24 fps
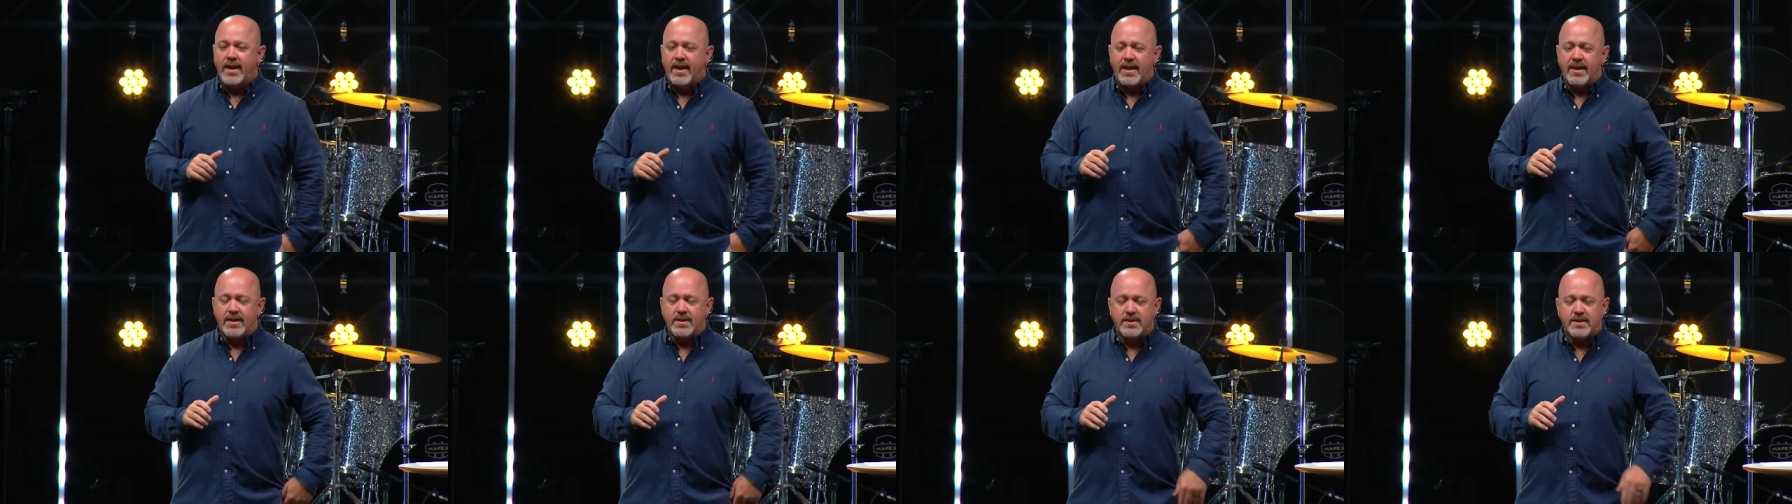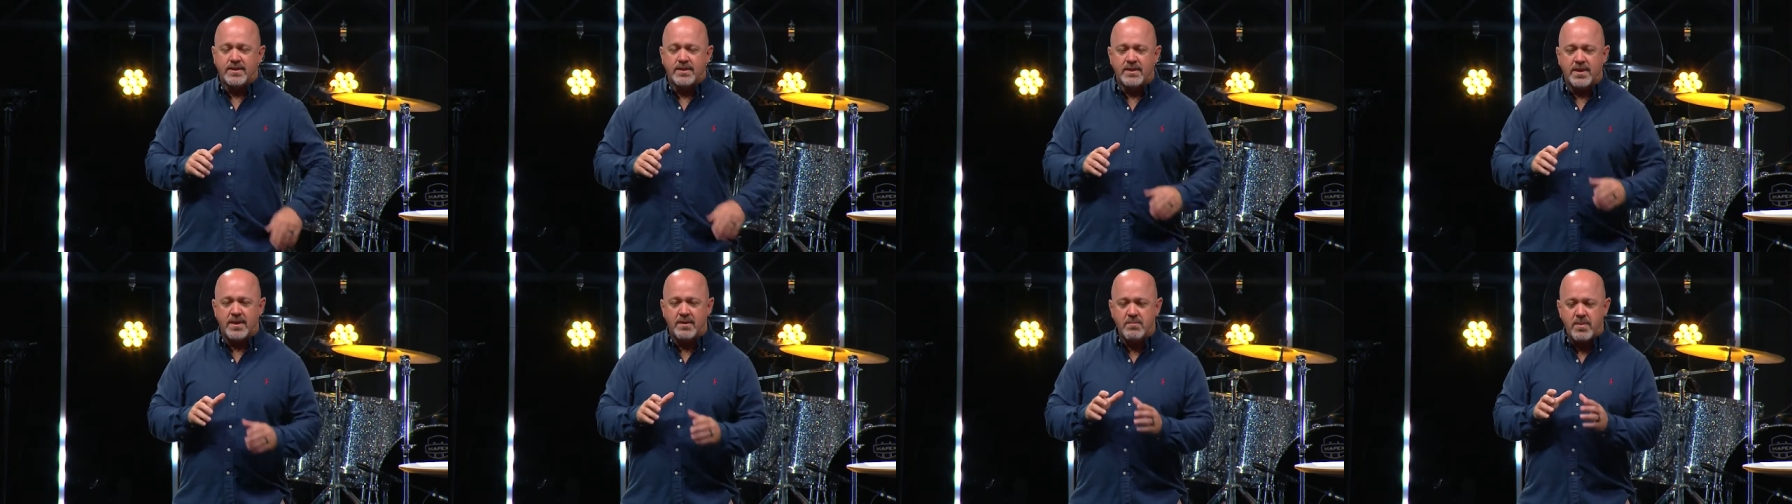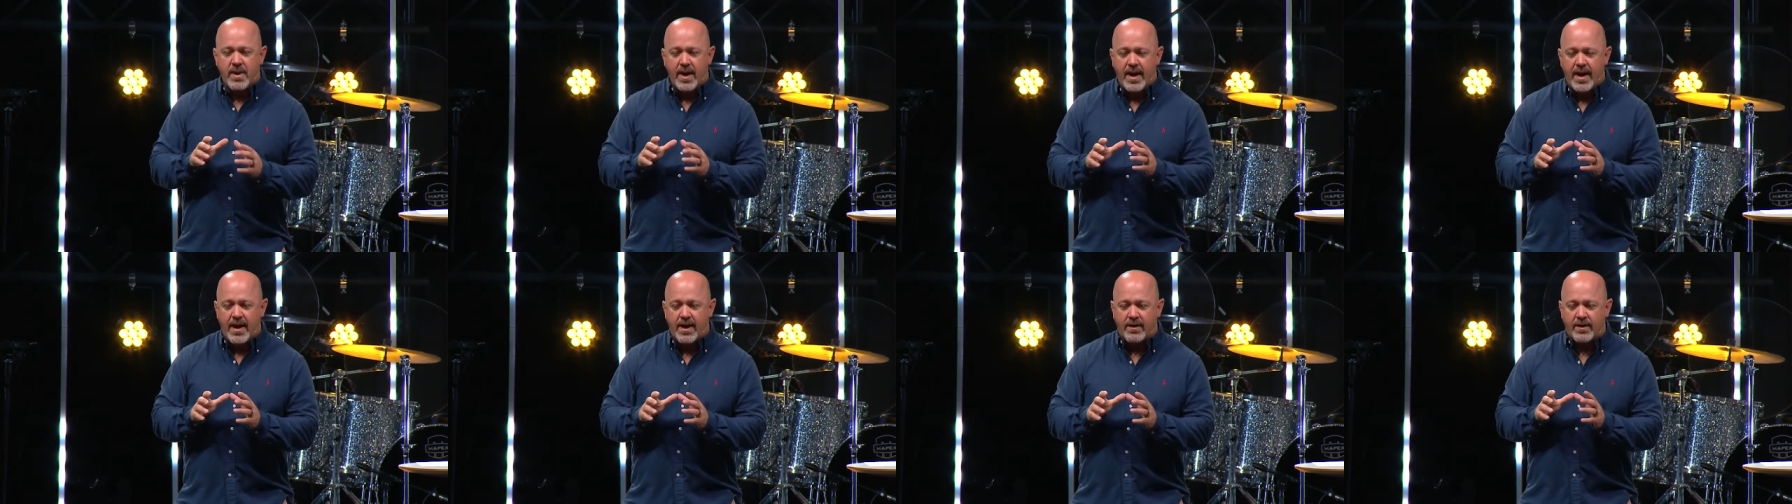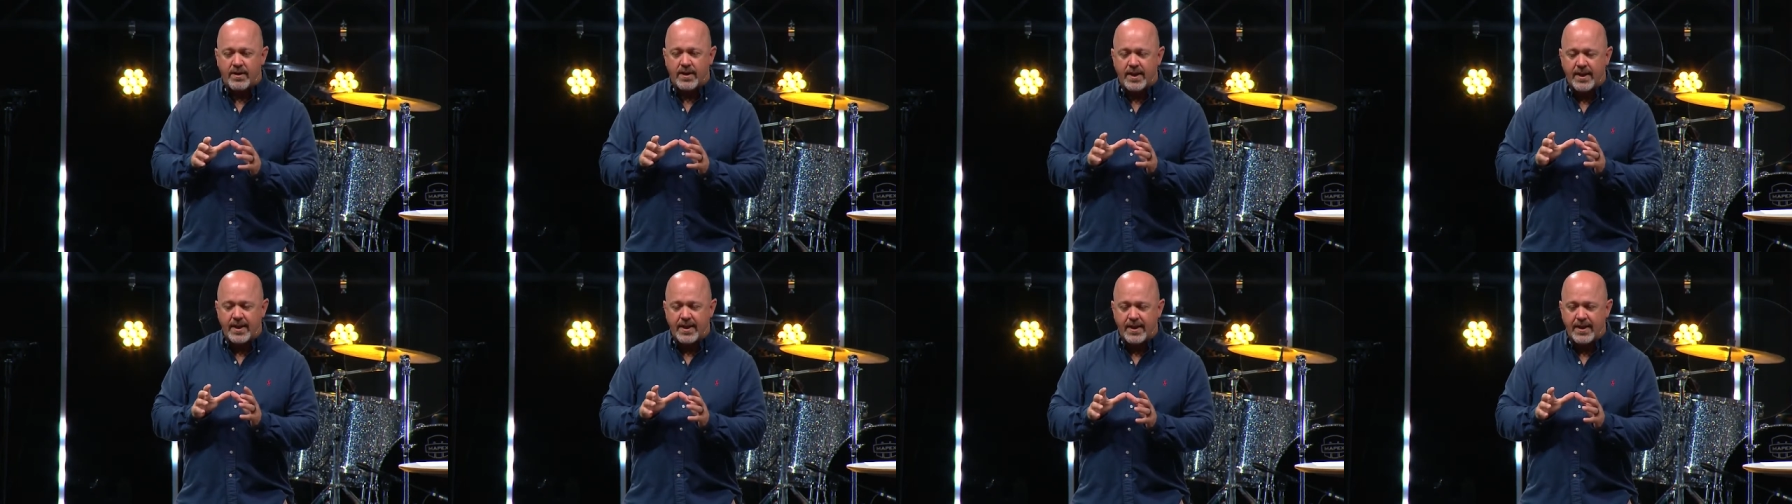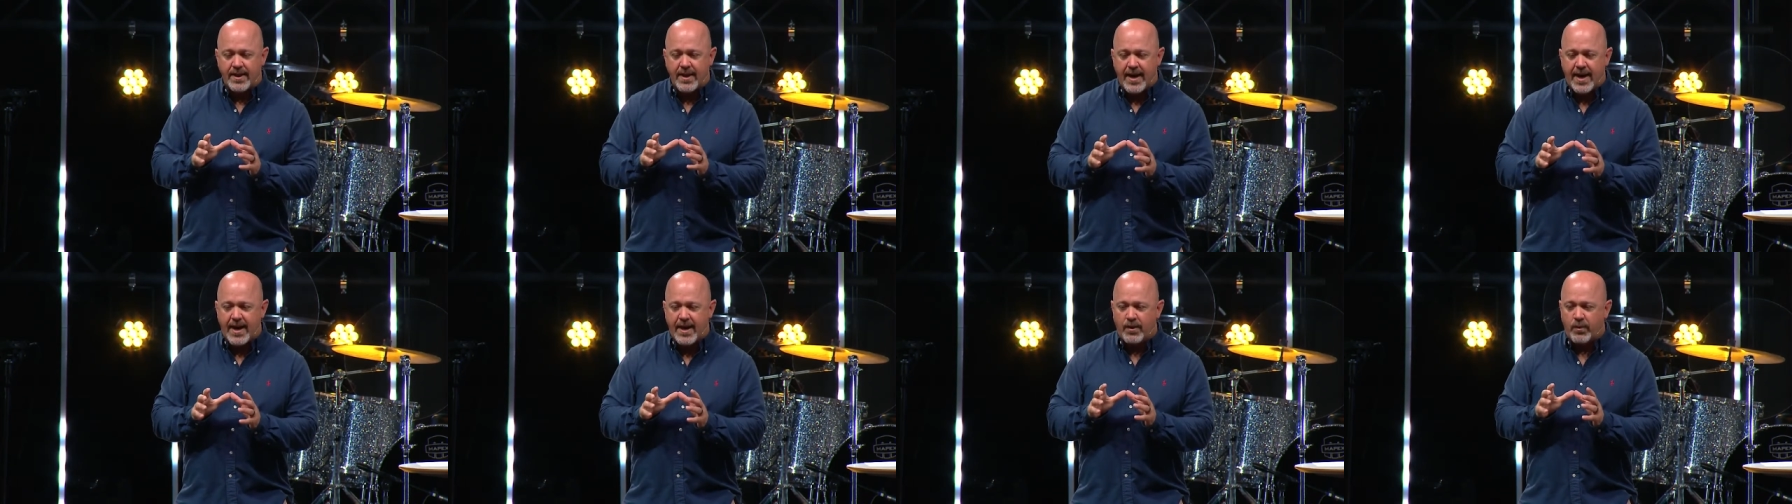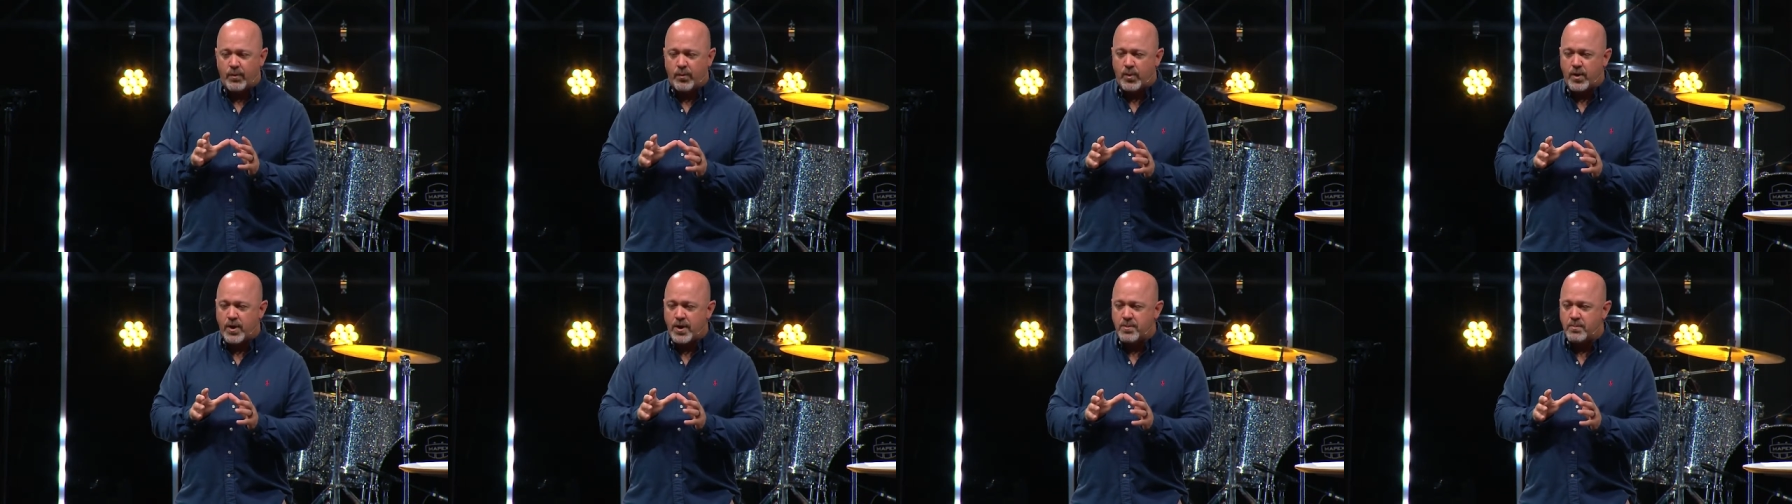And somehow, in that
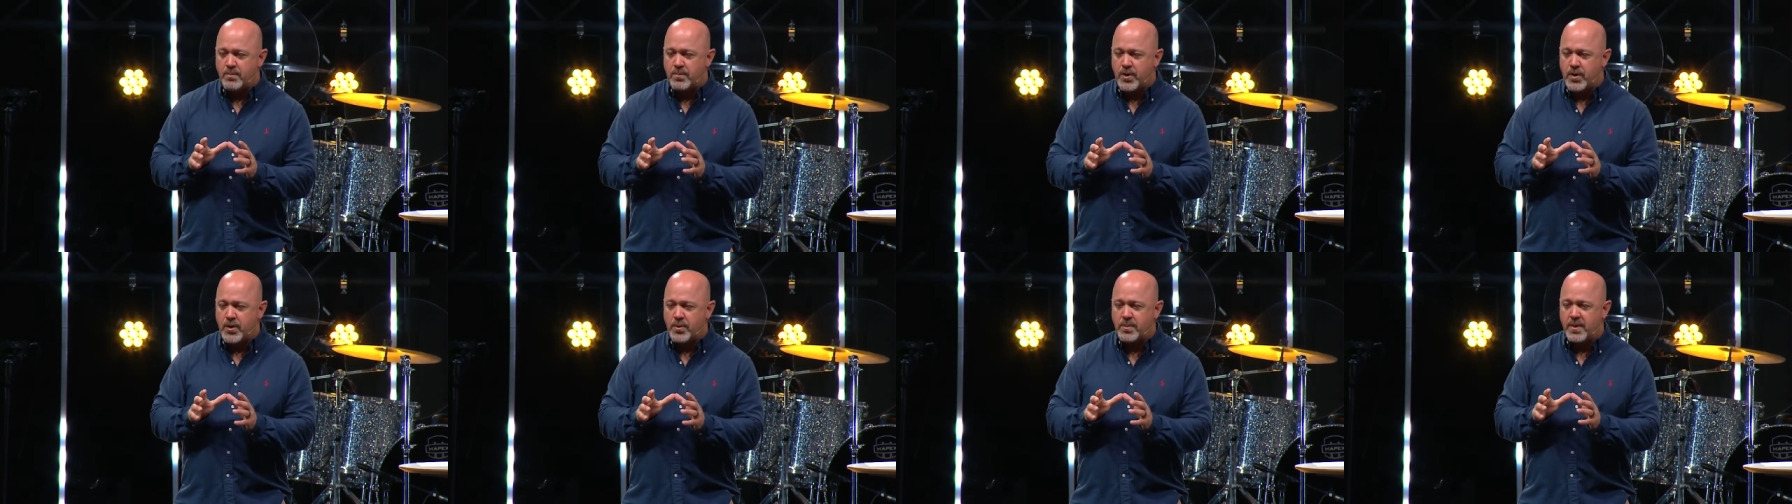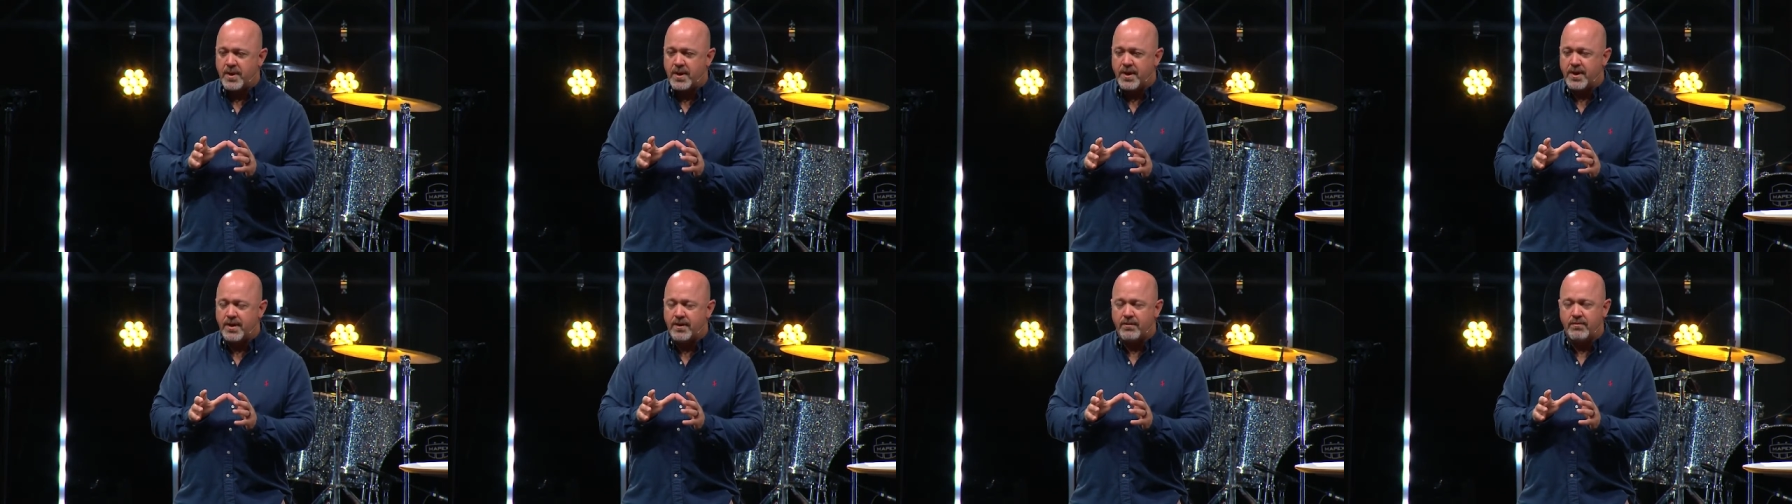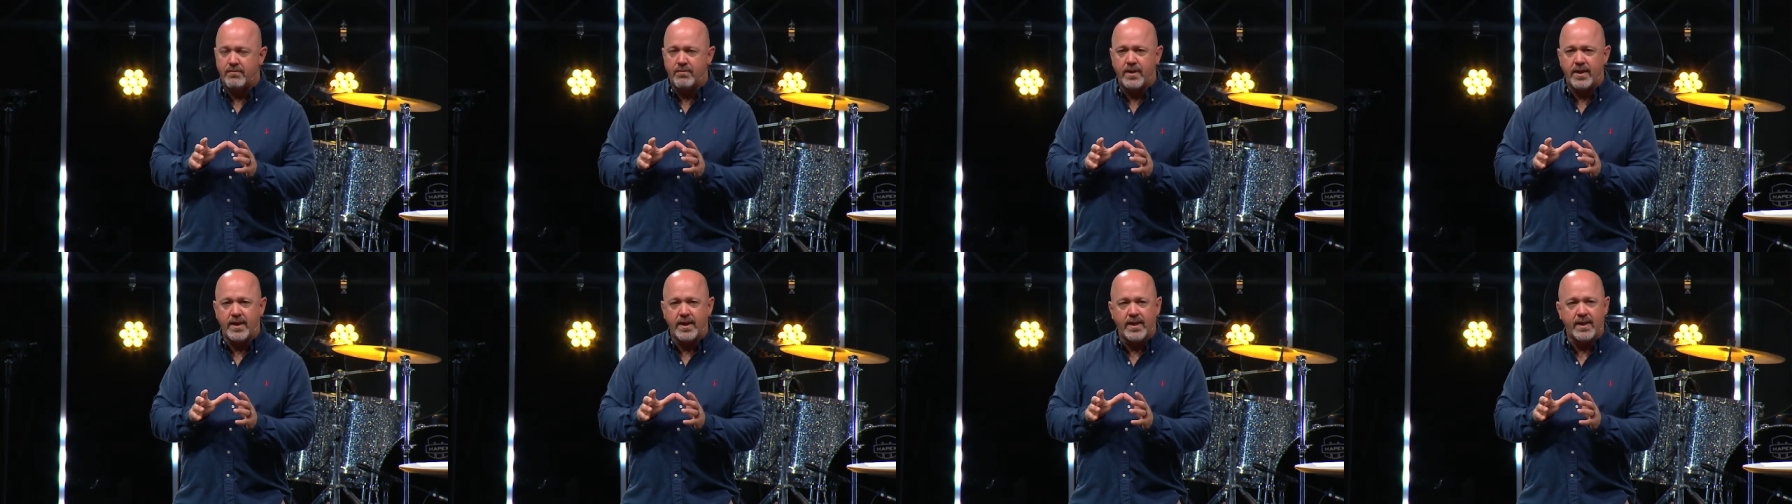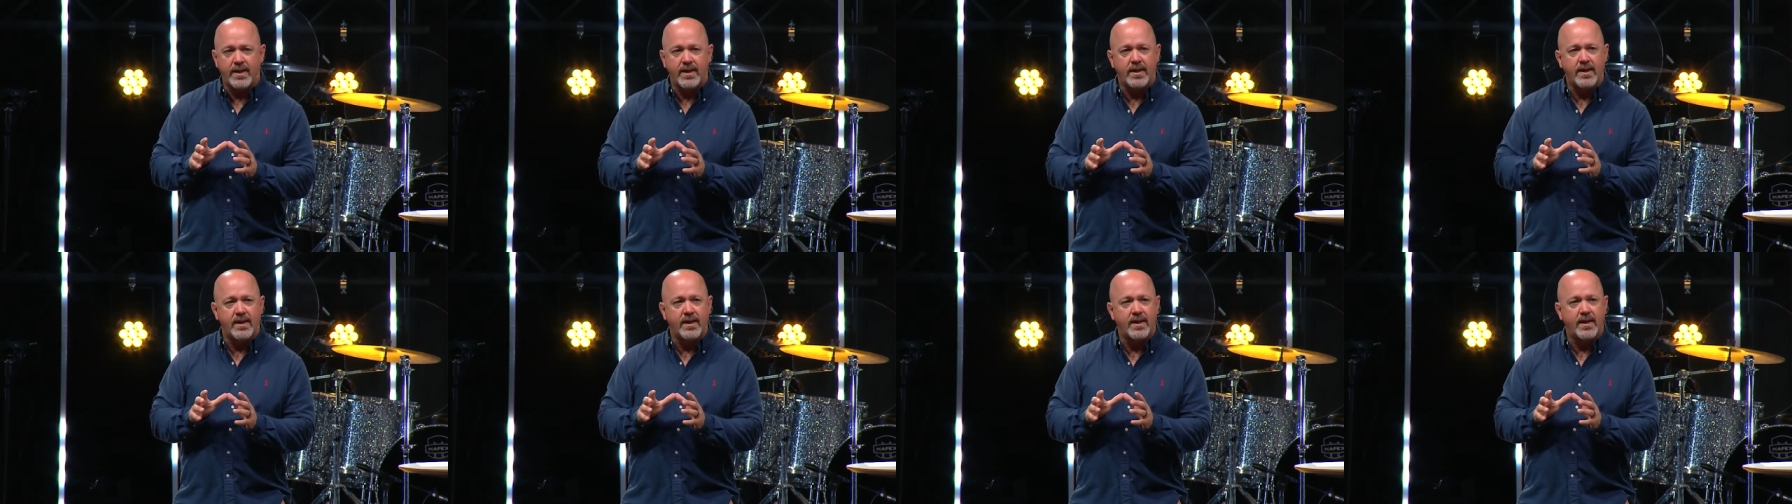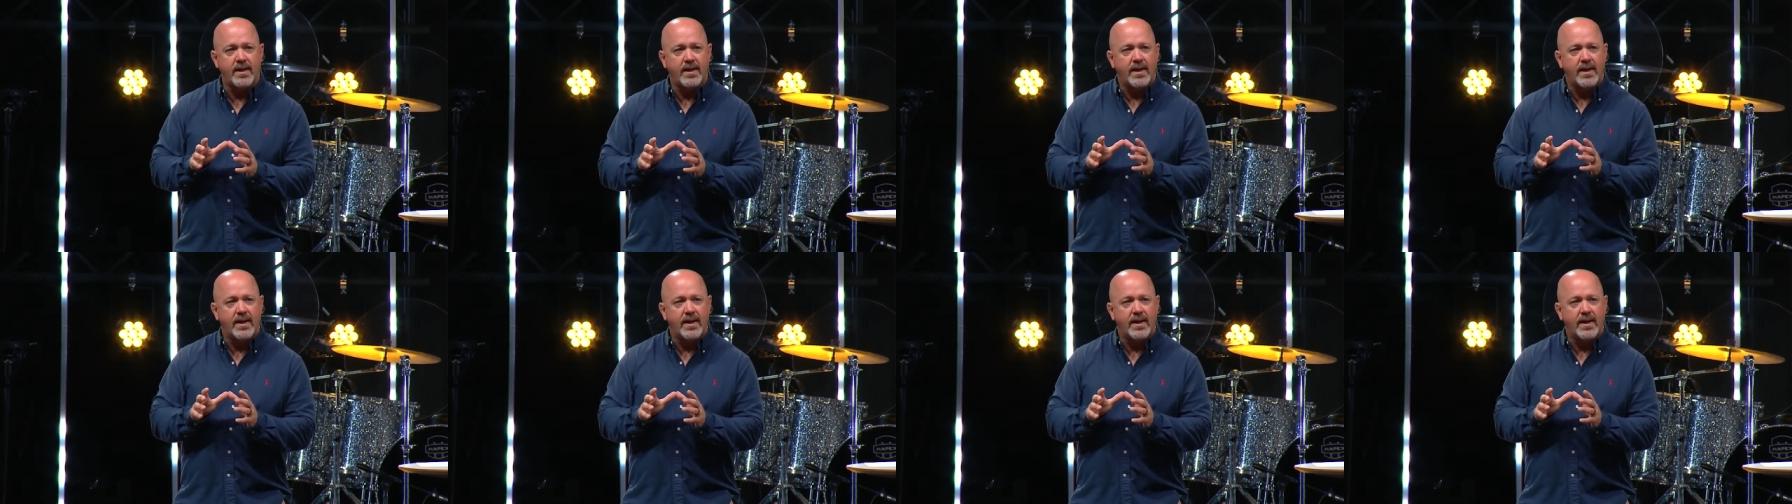one moment of need,